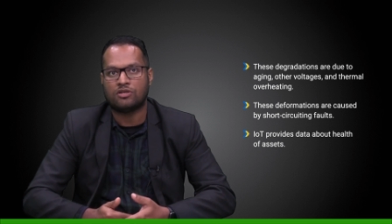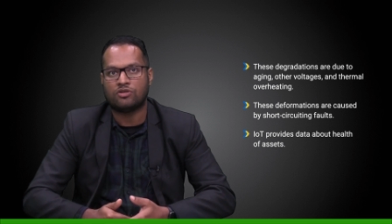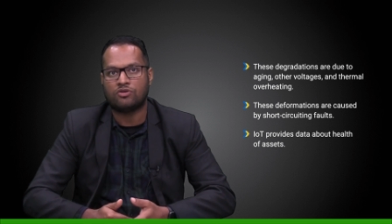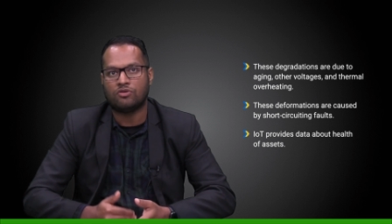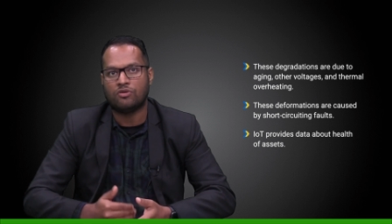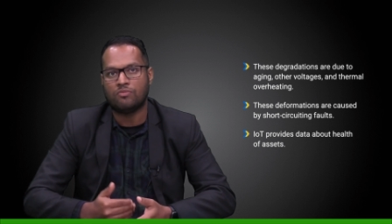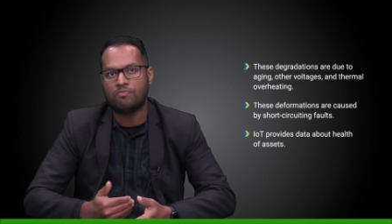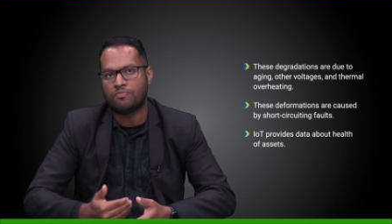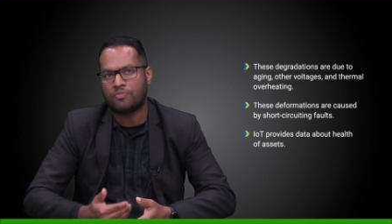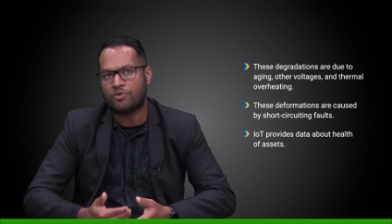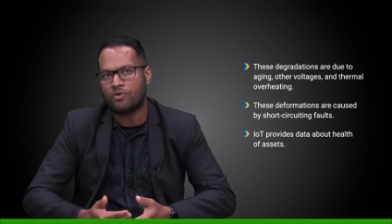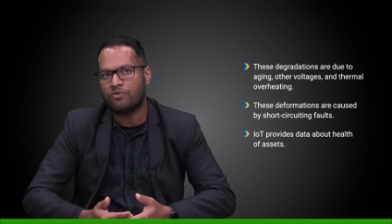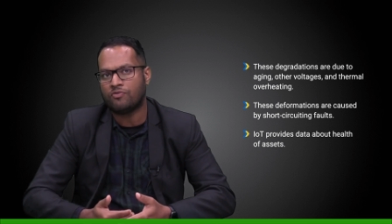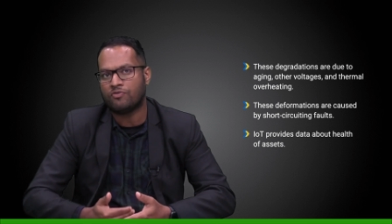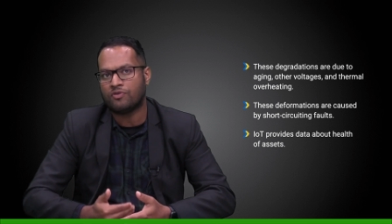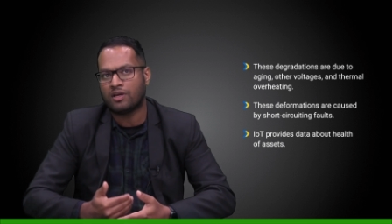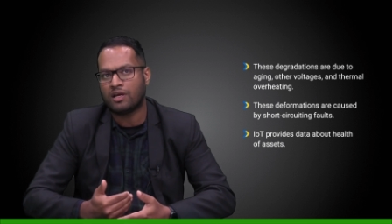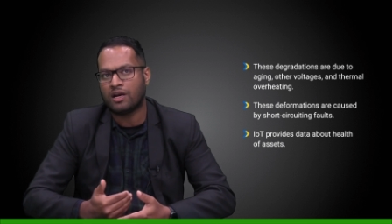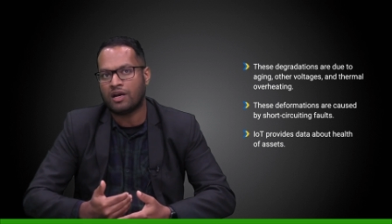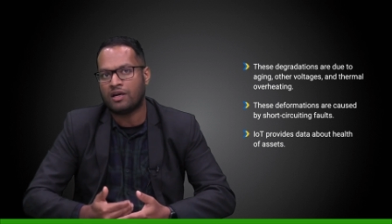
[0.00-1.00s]
to improve
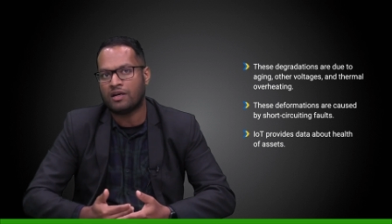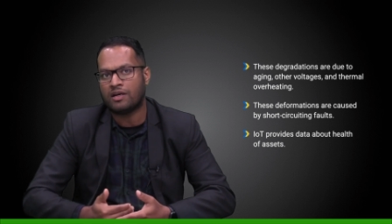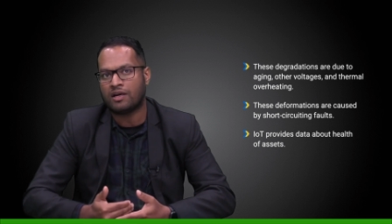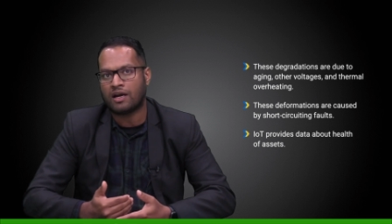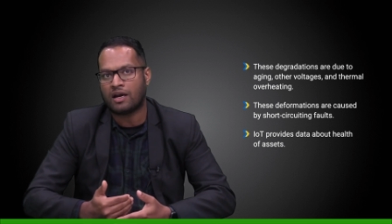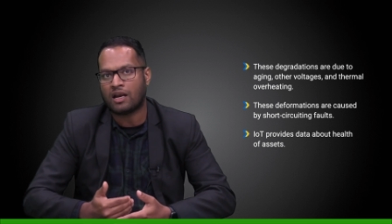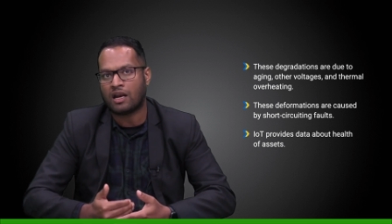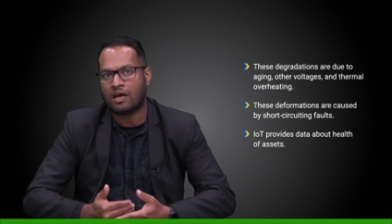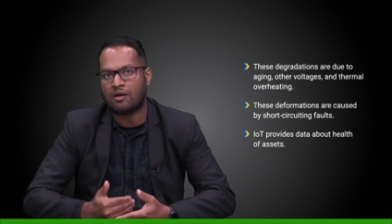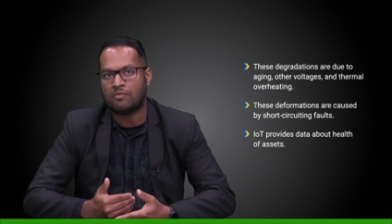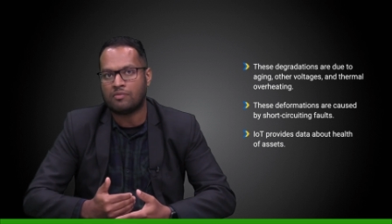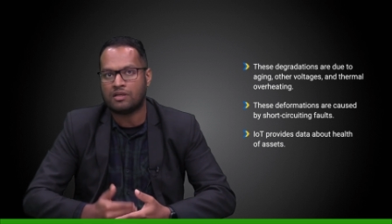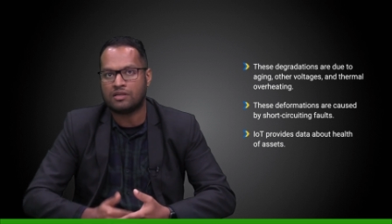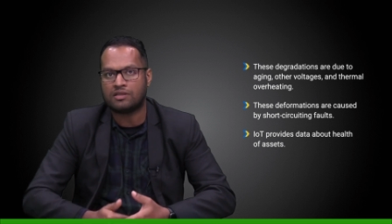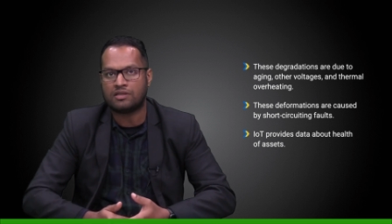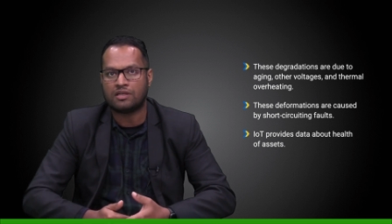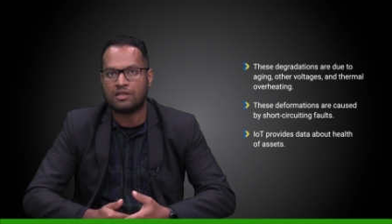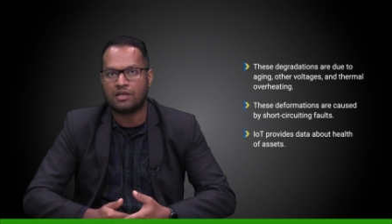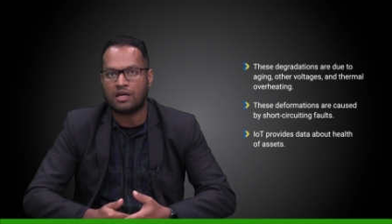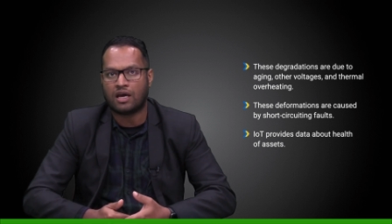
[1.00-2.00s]
grid
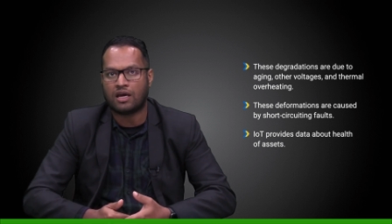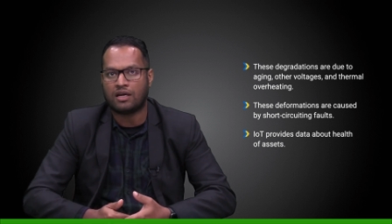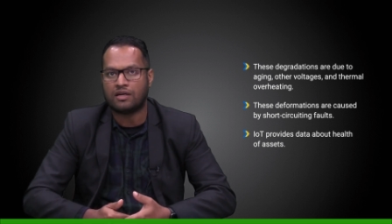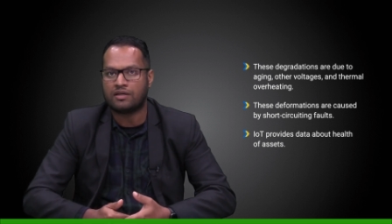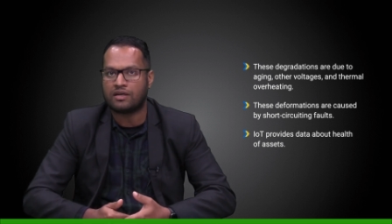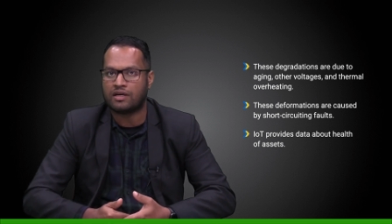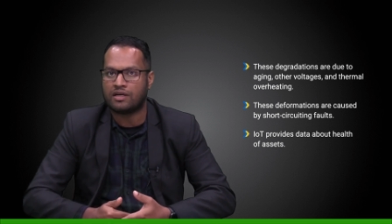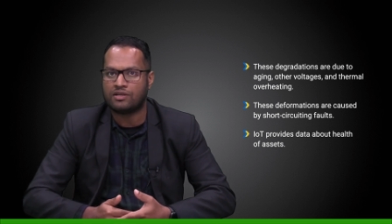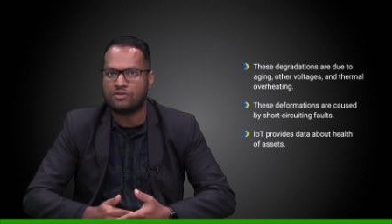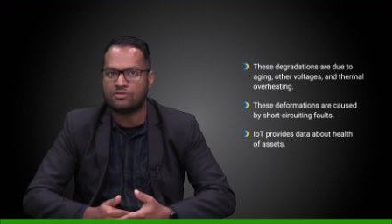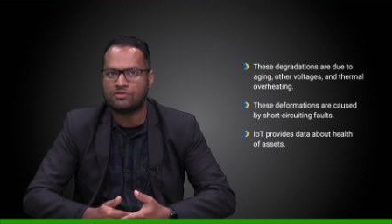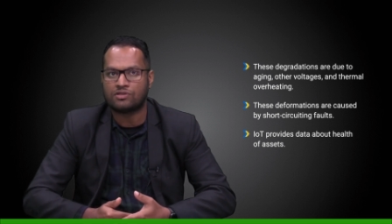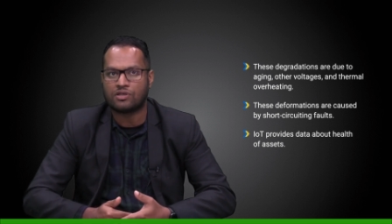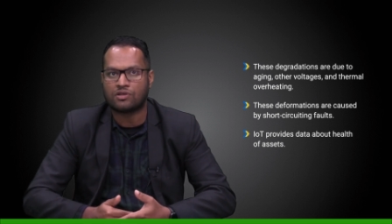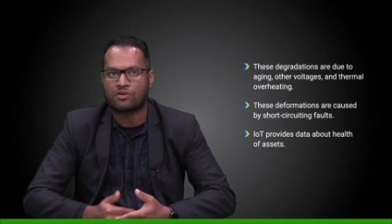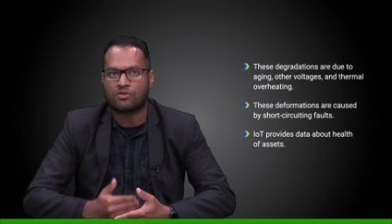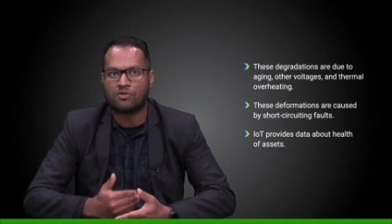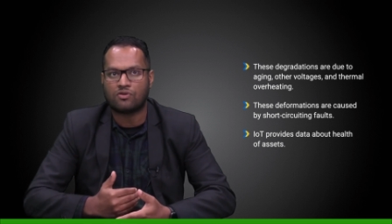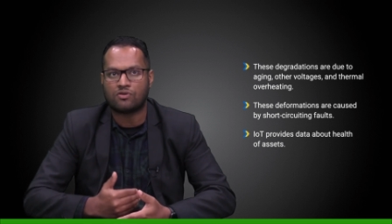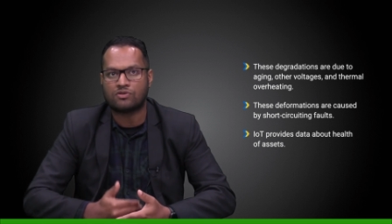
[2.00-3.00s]
reliability and reduce the
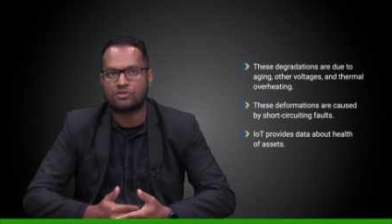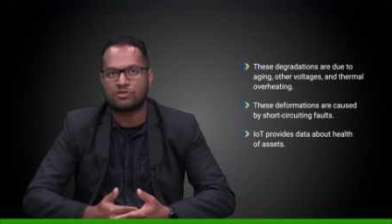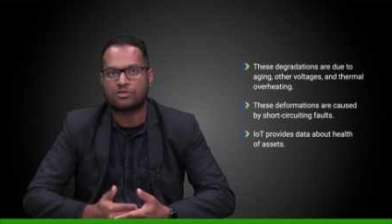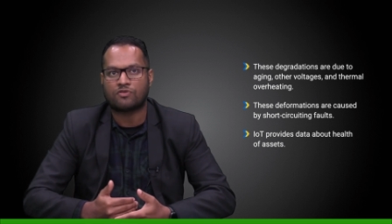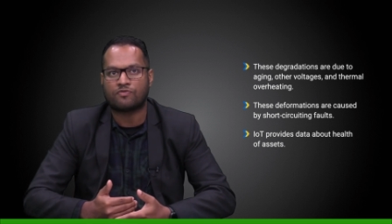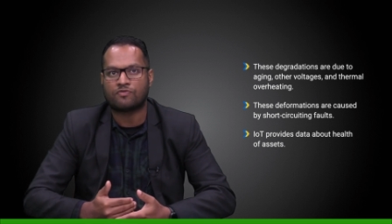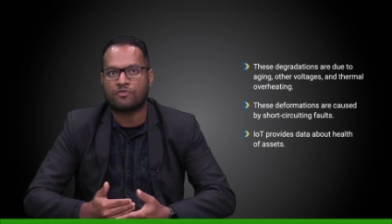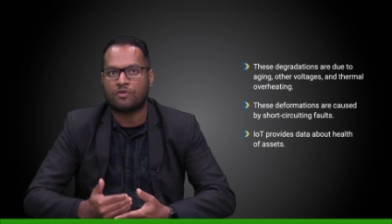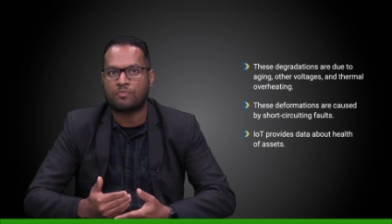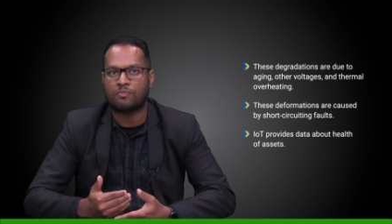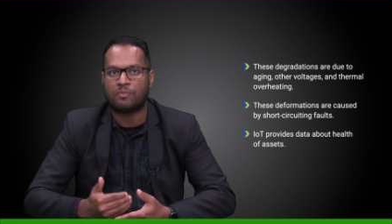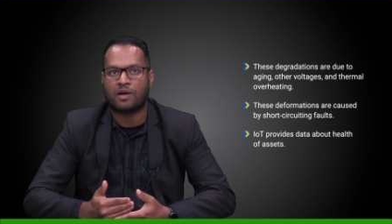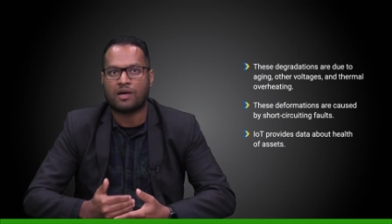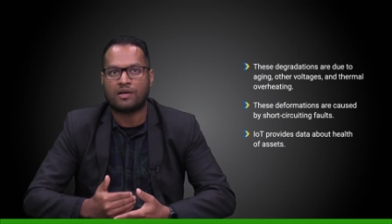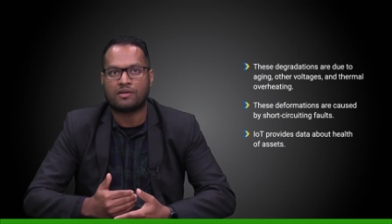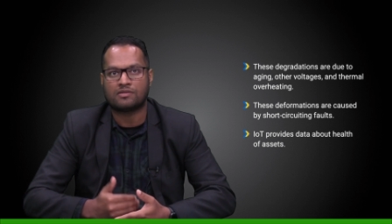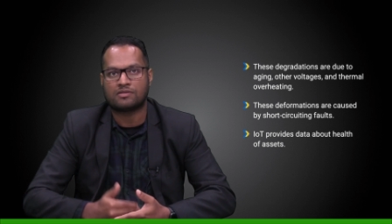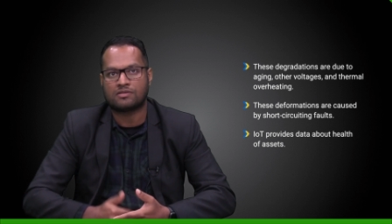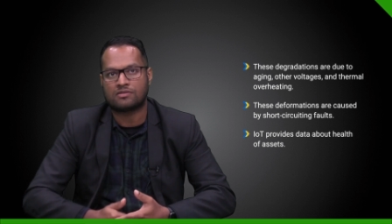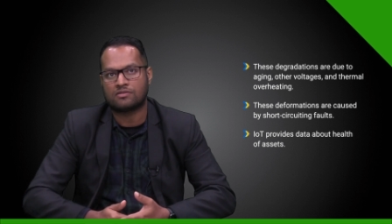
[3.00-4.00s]
cost of
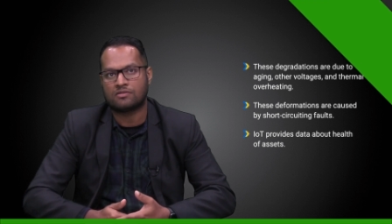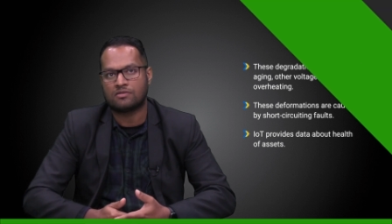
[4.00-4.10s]
repairs.